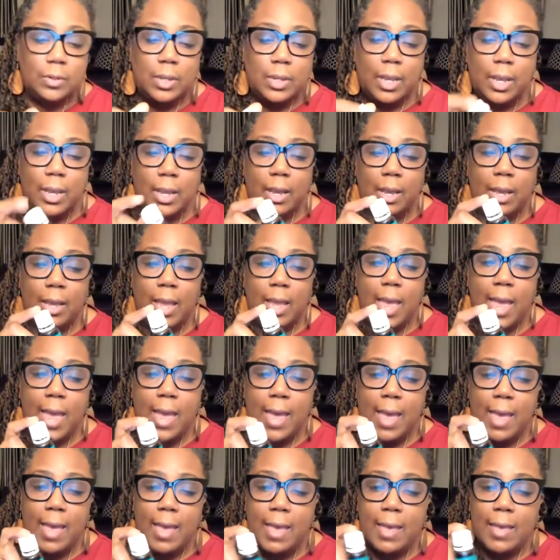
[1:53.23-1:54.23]

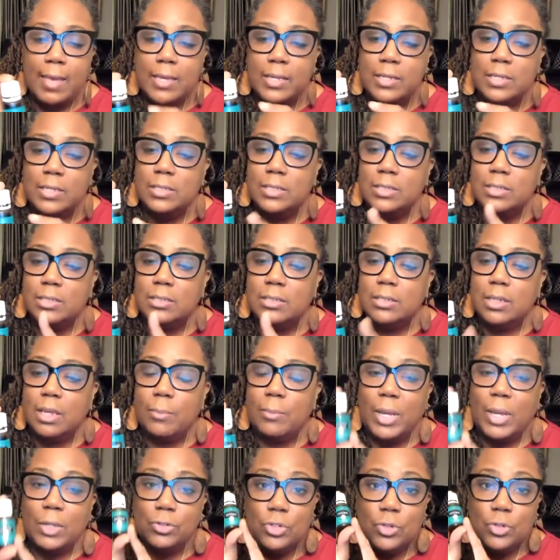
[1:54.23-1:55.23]
has
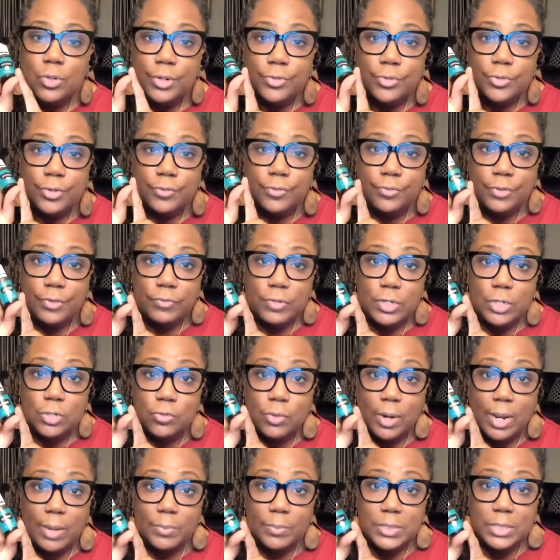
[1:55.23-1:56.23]
about 250
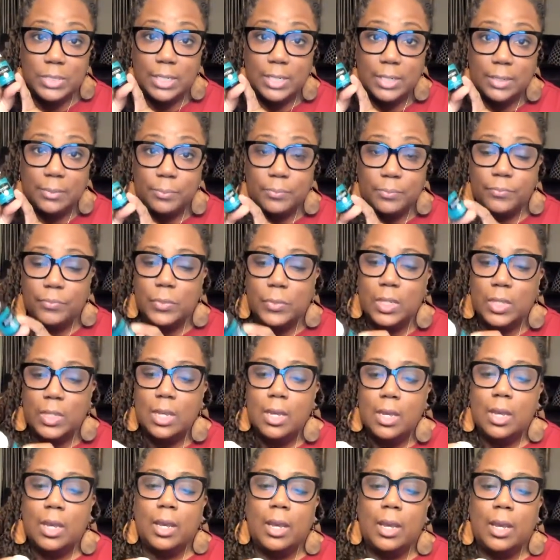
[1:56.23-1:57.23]
drops in it.
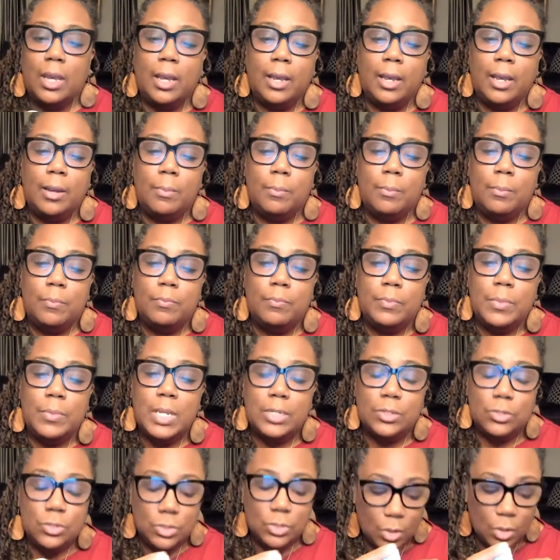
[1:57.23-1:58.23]

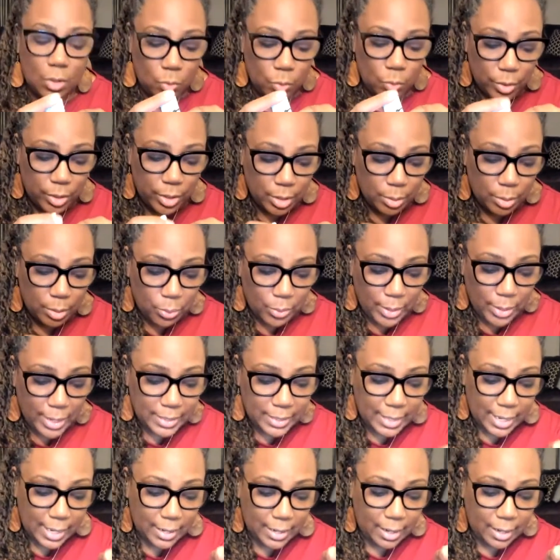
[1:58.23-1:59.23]
And so we're going to
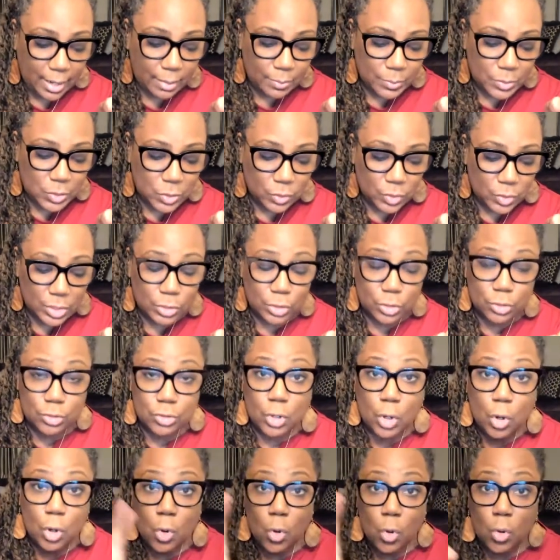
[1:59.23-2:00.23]
break that up so that the
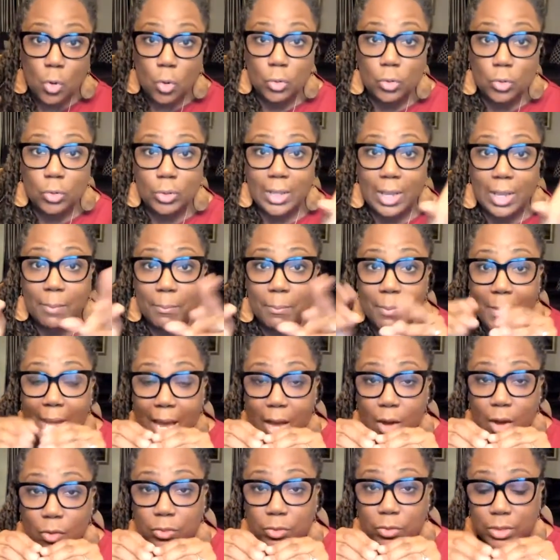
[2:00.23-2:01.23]
total
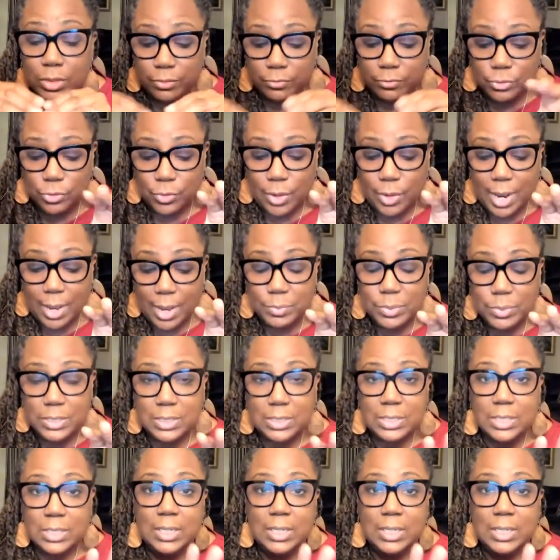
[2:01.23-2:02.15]
amount of drops